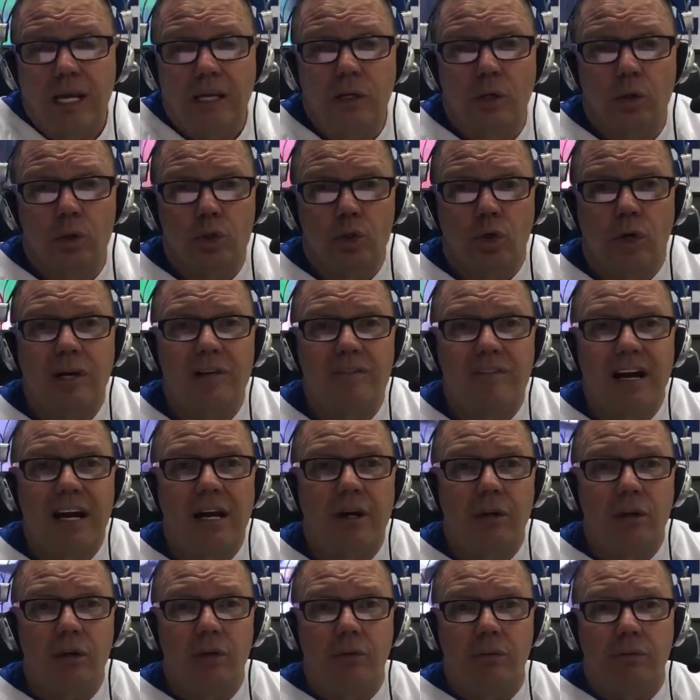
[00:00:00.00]
trade
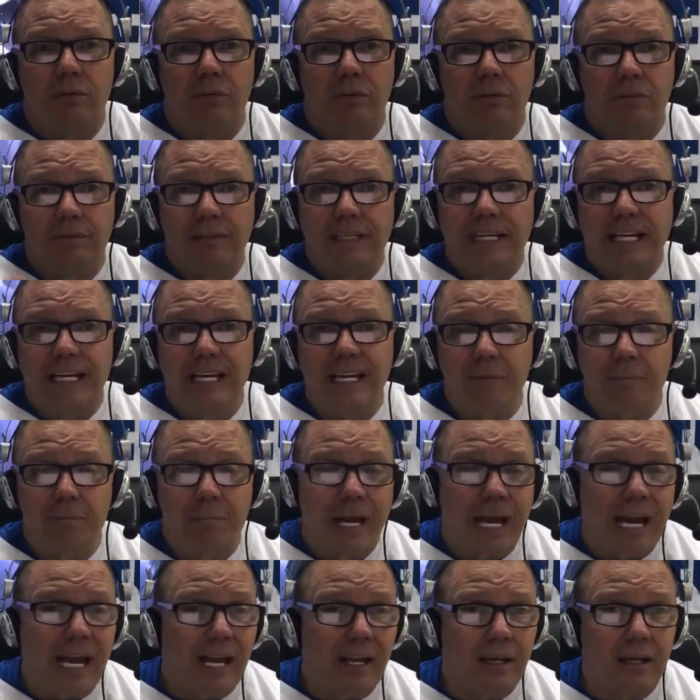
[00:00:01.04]
value getting
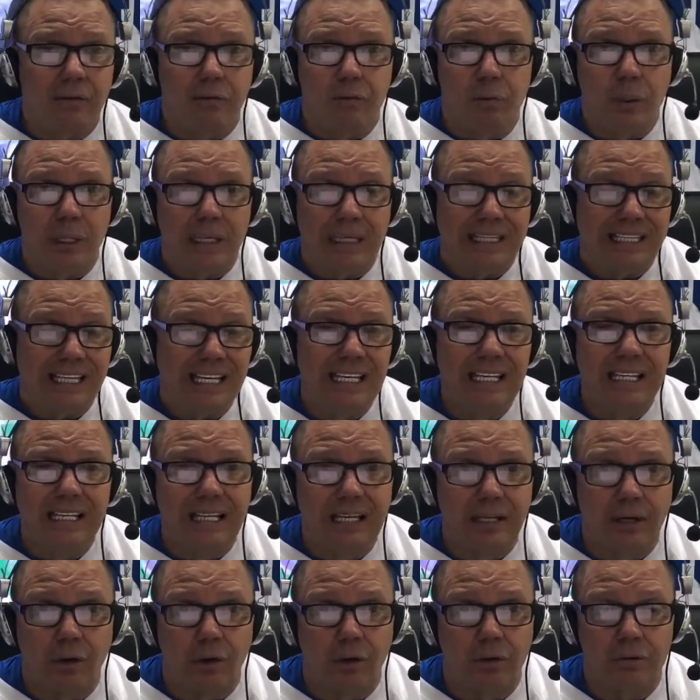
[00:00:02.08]
back if we didn't
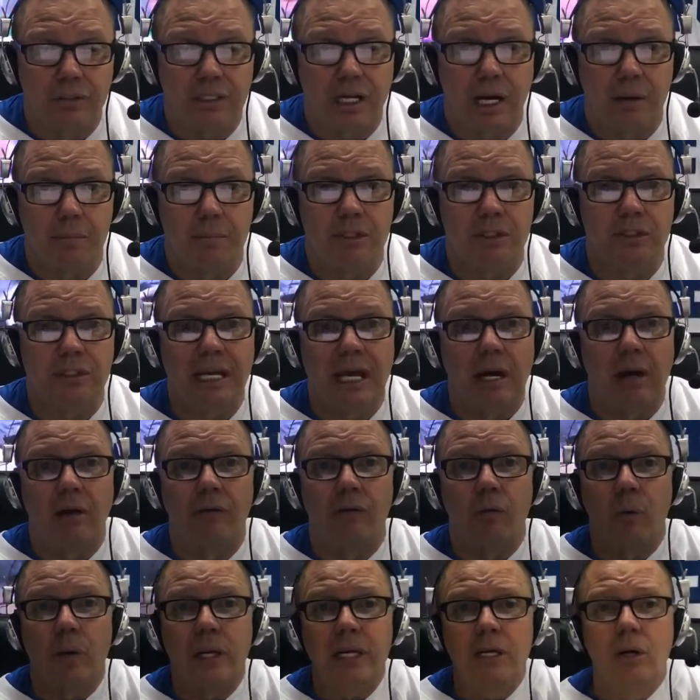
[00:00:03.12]
get Earl Thomas. Now, if
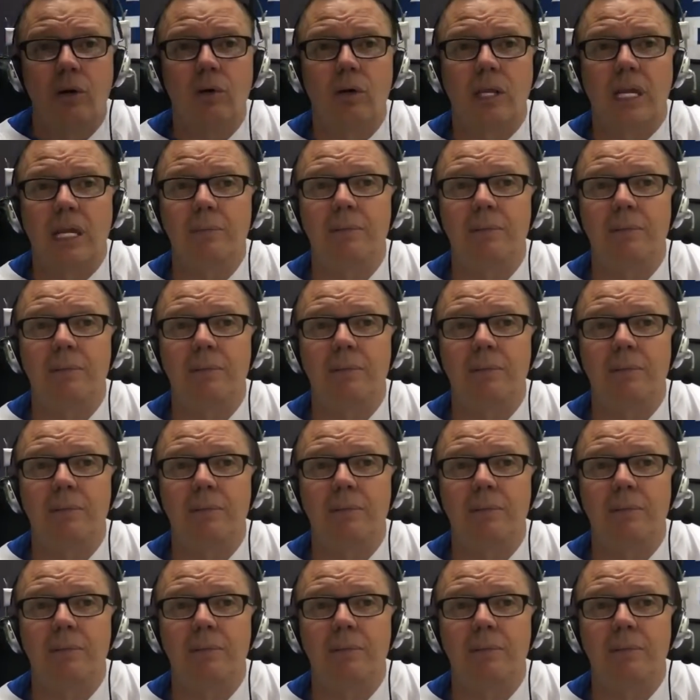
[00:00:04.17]
we don't keep